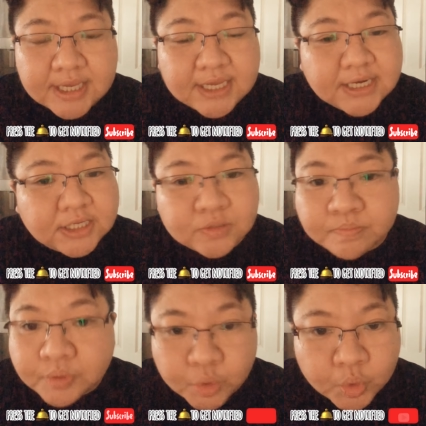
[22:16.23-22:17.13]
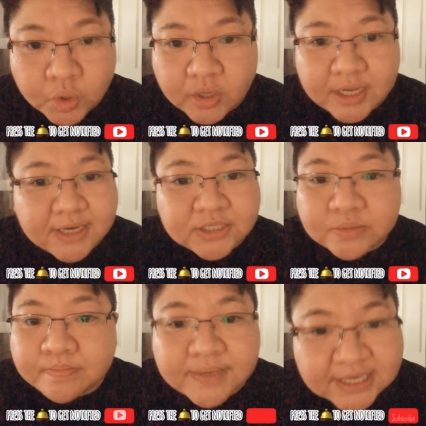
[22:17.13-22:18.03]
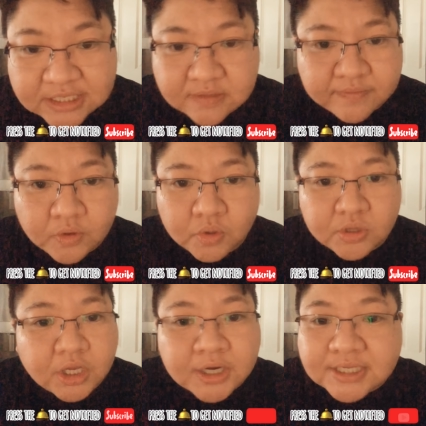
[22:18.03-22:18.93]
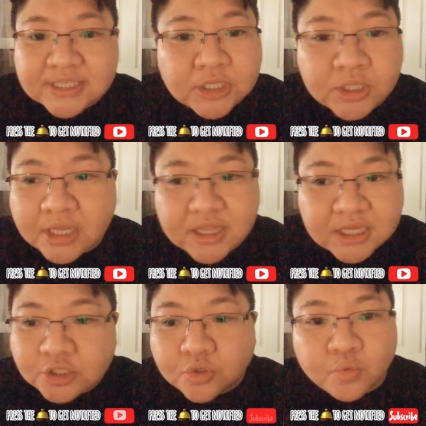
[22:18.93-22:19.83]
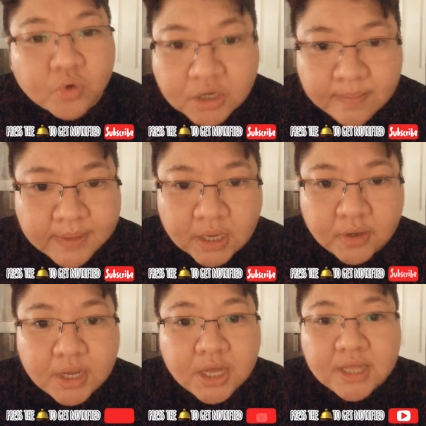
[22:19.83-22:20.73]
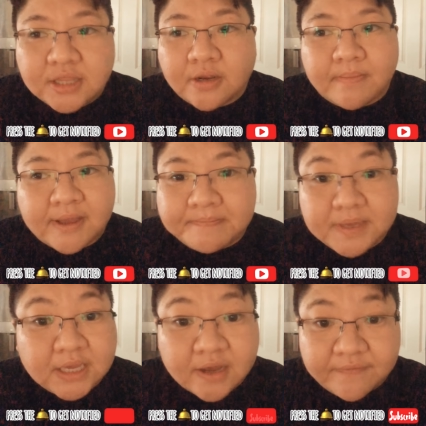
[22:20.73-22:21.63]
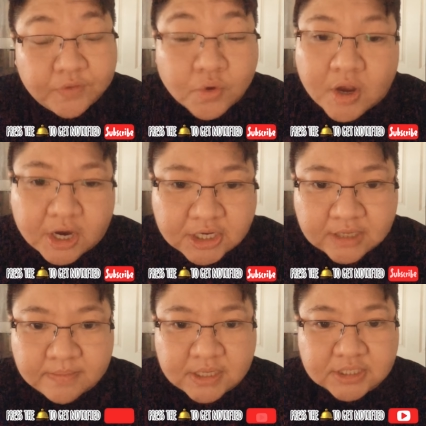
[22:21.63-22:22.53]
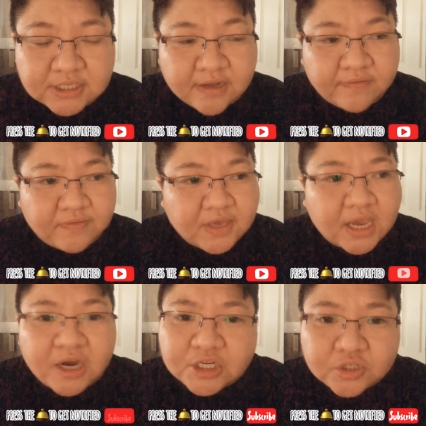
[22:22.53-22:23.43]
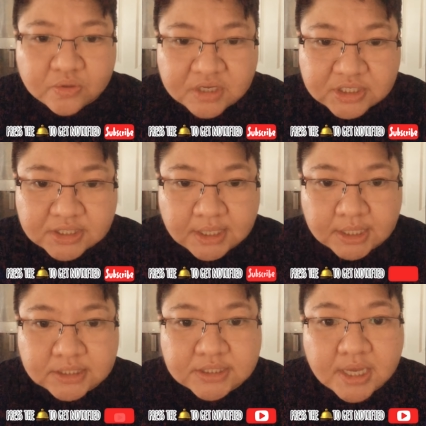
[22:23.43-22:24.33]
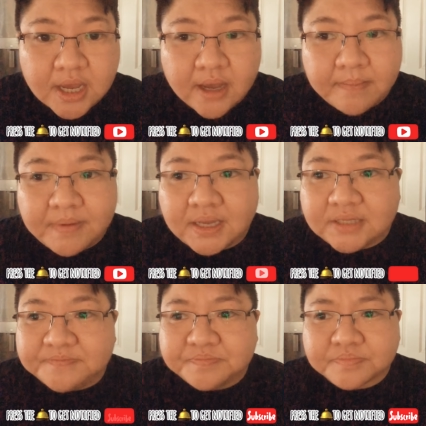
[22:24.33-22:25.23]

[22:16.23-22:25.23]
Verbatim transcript: it is pure, it is peaceful, there is nothing to worry about. There might be a few arguments of characteristics, but